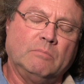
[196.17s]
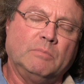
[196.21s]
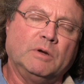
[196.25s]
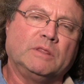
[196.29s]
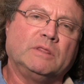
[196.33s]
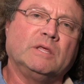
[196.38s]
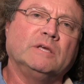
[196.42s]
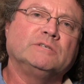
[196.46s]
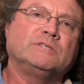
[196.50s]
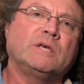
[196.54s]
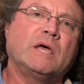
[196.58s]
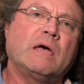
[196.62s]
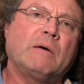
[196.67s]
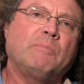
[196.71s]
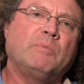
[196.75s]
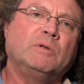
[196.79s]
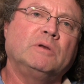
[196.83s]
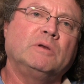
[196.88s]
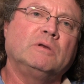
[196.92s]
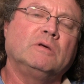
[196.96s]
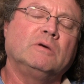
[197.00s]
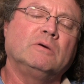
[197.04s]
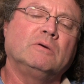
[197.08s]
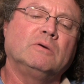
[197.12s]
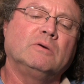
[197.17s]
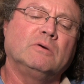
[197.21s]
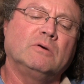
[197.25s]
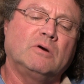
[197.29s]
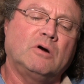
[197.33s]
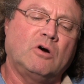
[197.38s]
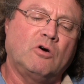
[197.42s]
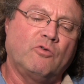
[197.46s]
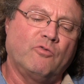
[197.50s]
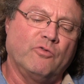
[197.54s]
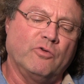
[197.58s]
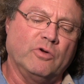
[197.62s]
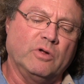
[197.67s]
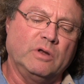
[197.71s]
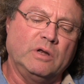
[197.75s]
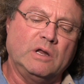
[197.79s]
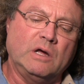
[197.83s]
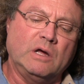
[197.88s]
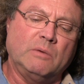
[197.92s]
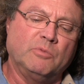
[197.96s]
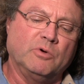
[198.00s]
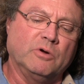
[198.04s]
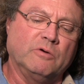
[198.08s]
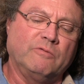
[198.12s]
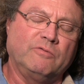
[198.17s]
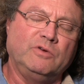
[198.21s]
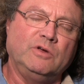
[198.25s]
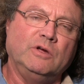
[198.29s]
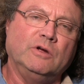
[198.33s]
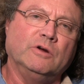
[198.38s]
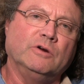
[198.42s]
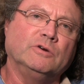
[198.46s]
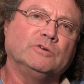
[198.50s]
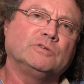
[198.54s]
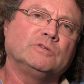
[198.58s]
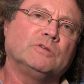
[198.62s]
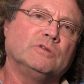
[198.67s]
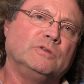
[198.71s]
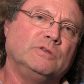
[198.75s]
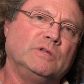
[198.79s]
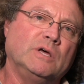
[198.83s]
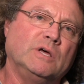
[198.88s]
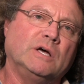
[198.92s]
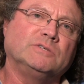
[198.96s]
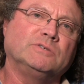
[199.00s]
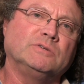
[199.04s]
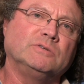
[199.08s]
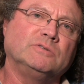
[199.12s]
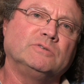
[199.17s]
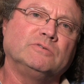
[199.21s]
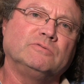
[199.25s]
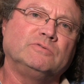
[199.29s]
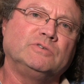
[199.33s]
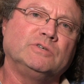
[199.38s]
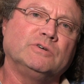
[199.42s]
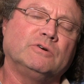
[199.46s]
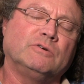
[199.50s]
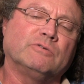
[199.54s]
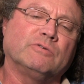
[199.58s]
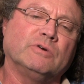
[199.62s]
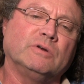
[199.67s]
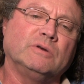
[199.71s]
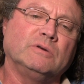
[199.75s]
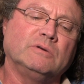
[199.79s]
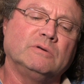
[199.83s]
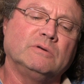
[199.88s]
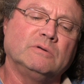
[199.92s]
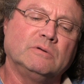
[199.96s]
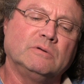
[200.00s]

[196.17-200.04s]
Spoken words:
But this happened over a number of years to dozens of children.